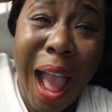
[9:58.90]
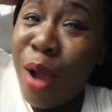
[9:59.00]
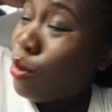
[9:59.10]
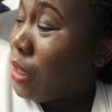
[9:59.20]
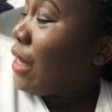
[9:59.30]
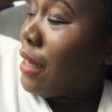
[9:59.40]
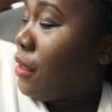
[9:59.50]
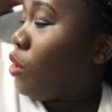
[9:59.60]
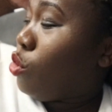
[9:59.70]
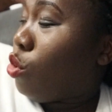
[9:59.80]
I wasn't
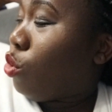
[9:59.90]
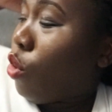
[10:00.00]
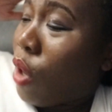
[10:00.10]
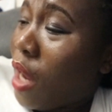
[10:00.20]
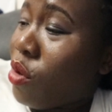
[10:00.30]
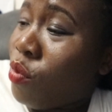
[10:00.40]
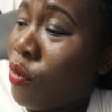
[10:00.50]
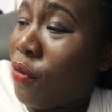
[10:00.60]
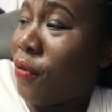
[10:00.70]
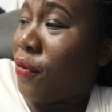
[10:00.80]
asking you to talk. Can you
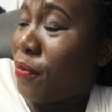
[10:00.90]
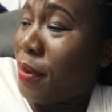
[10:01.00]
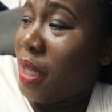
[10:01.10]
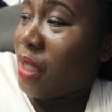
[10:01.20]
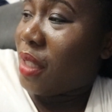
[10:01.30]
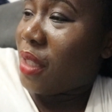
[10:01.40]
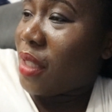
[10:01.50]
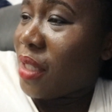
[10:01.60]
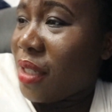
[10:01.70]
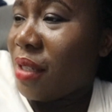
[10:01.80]
move, please?
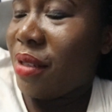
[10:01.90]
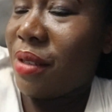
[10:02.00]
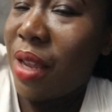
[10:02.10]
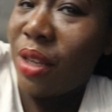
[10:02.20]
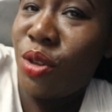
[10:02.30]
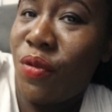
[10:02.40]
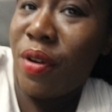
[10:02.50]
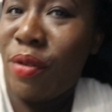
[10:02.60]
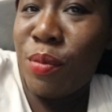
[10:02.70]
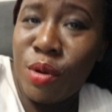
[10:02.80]
Thank you very